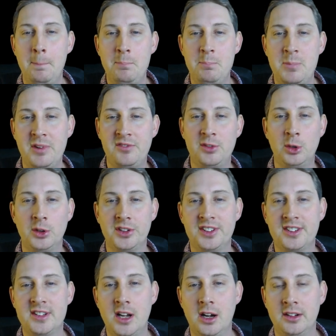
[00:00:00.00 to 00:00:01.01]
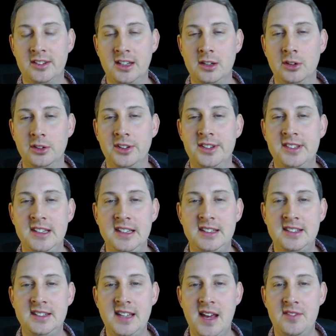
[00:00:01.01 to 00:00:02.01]
before starting on
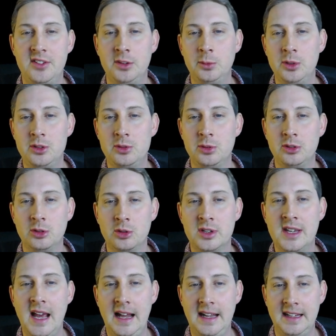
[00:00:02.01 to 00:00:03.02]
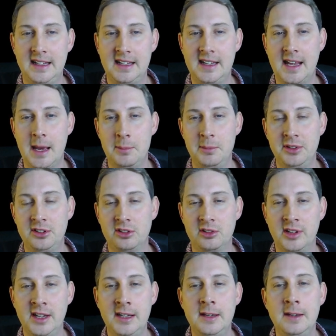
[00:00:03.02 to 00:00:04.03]
C7, which was organic
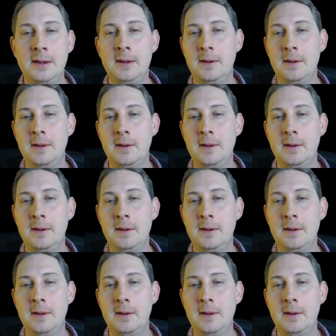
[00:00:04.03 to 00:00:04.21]
chemistry,